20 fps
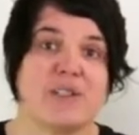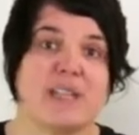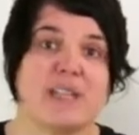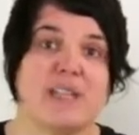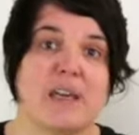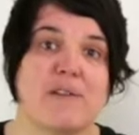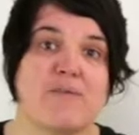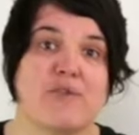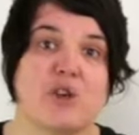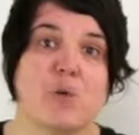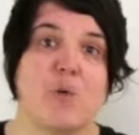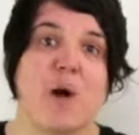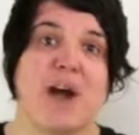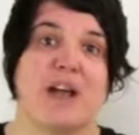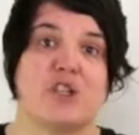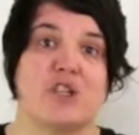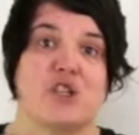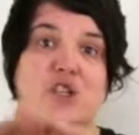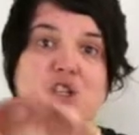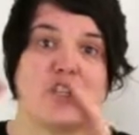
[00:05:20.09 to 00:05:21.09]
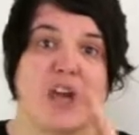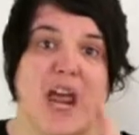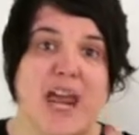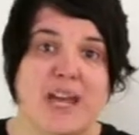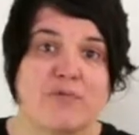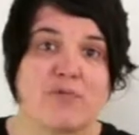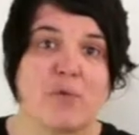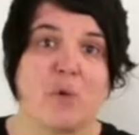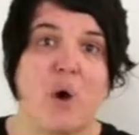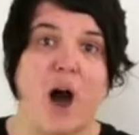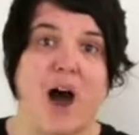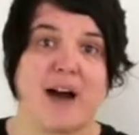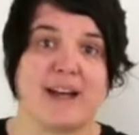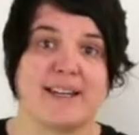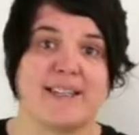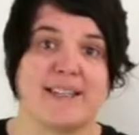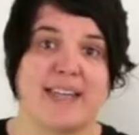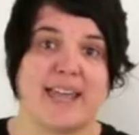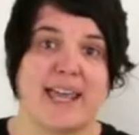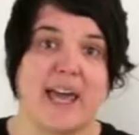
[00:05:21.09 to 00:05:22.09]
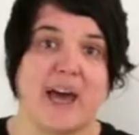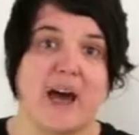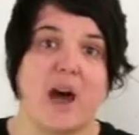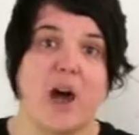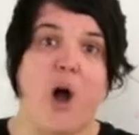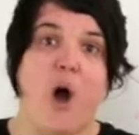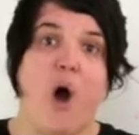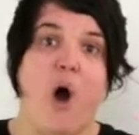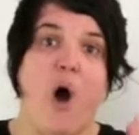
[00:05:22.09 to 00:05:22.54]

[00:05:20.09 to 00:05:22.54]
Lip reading: to give you a general idea